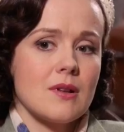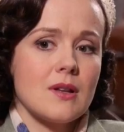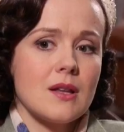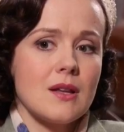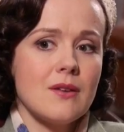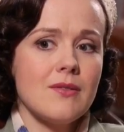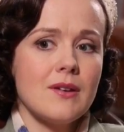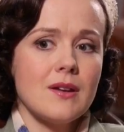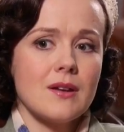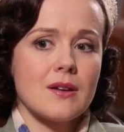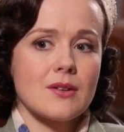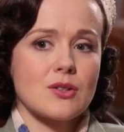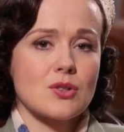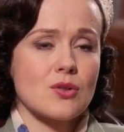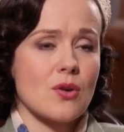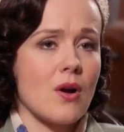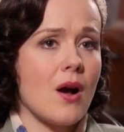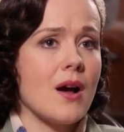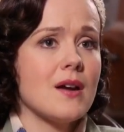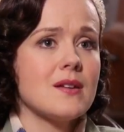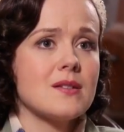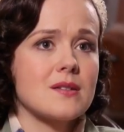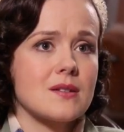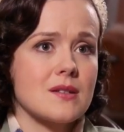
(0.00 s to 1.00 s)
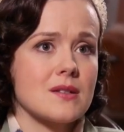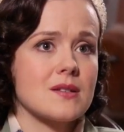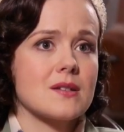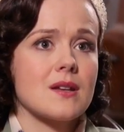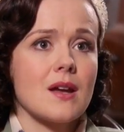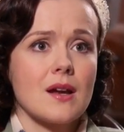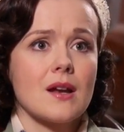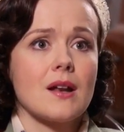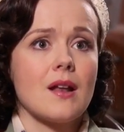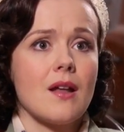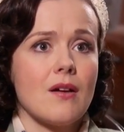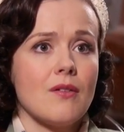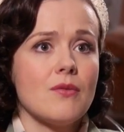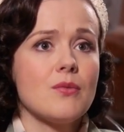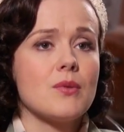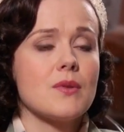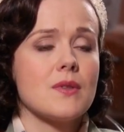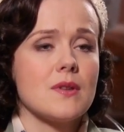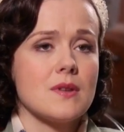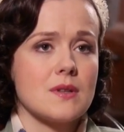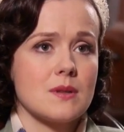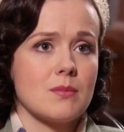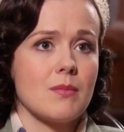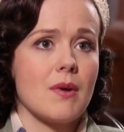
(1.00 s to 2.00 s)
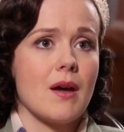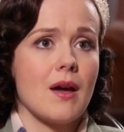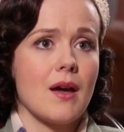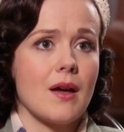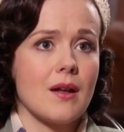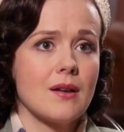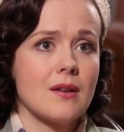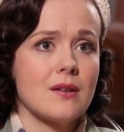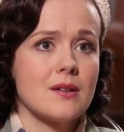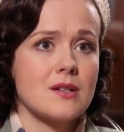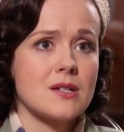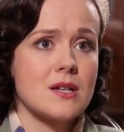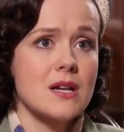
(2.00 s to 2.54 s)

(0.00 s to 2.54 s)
Olivia tries to stay in love with this man.